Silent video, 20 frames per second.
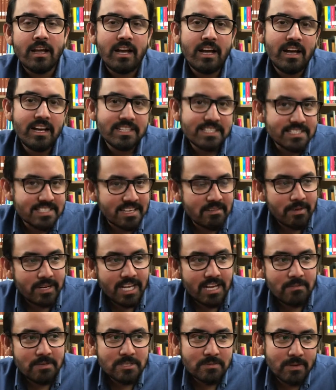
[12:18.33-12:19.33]
As I say, my
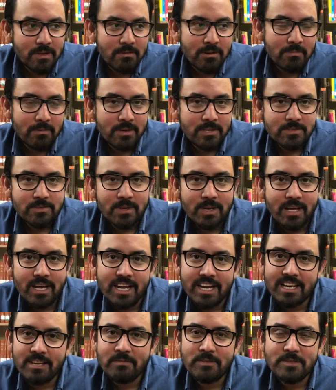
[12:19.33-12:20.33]
name is Pavel Valenzuela,
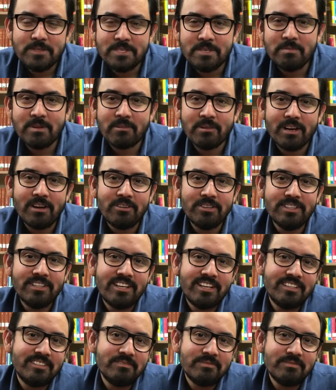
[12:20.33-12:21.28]
and if you see me around,